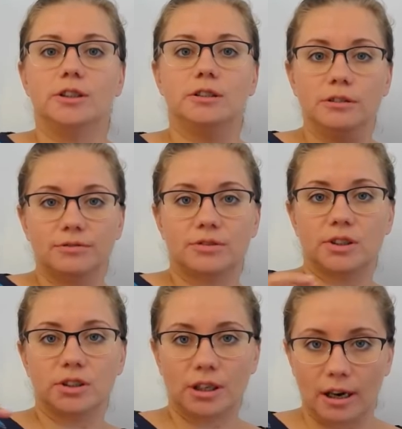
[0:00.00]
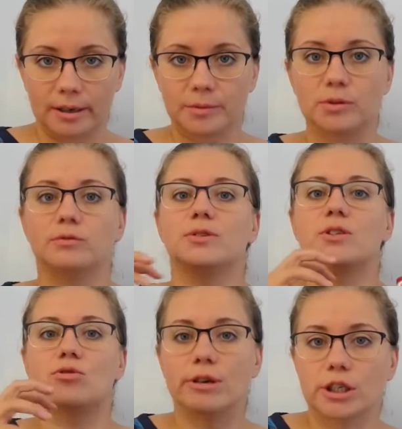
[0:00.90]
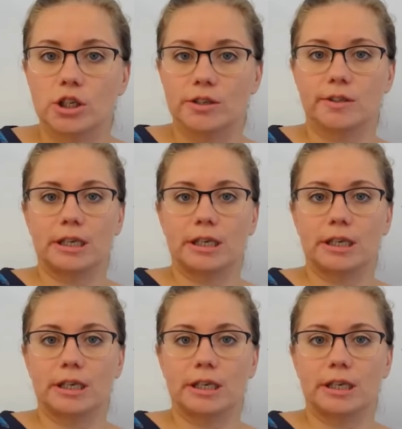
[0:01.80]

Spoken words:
different types of structures,